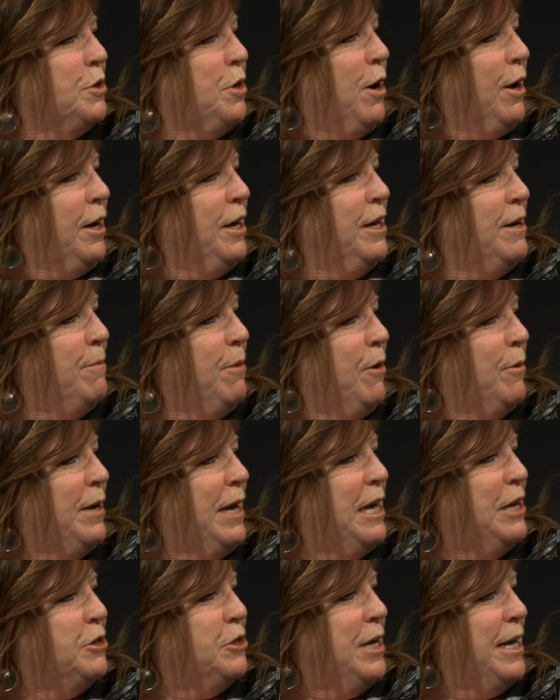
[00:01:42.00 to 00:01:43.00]
talking about,
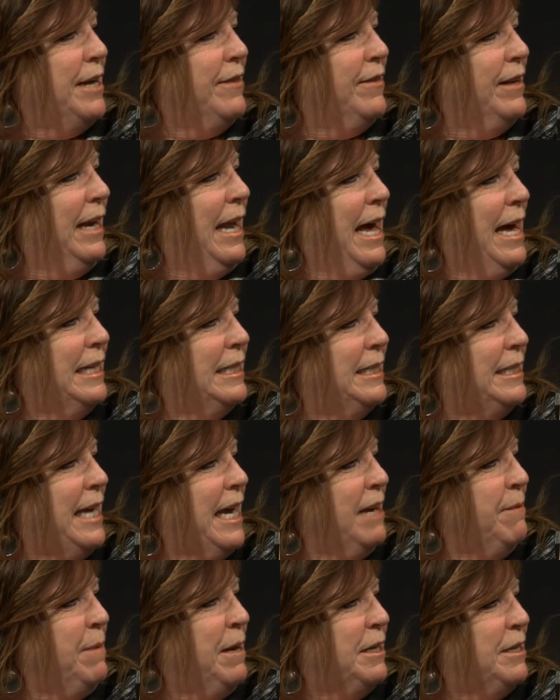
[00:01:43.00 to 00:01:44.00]
AJ, the last
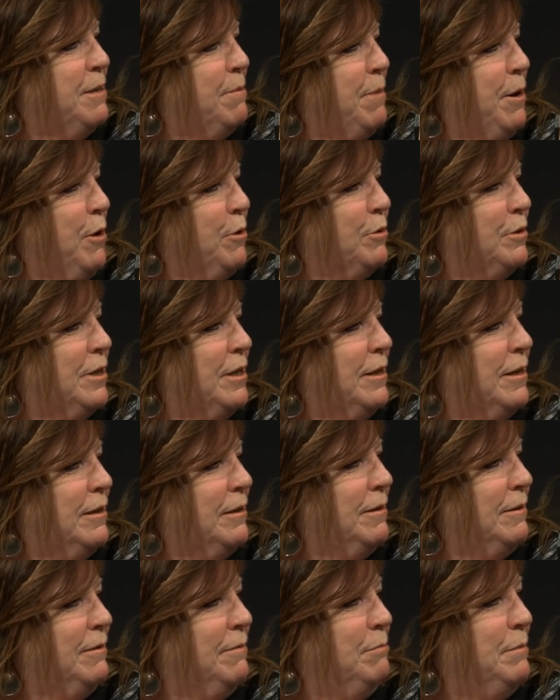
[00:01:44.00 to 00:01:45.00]
segment about the
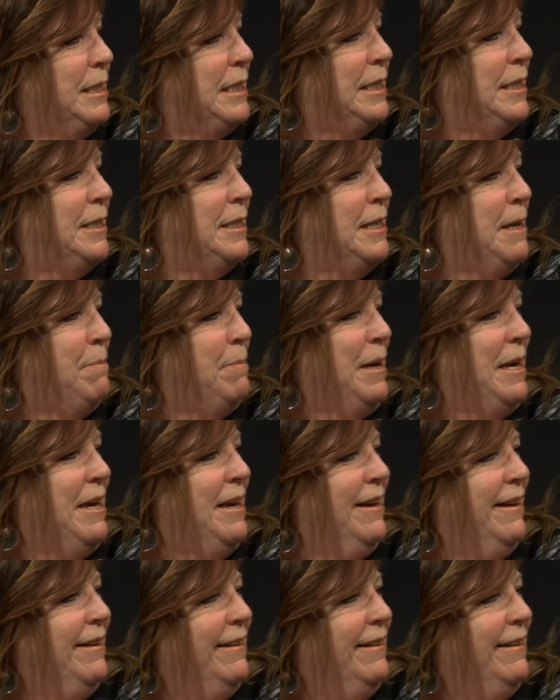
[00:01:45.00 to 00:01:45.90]
Mississippi.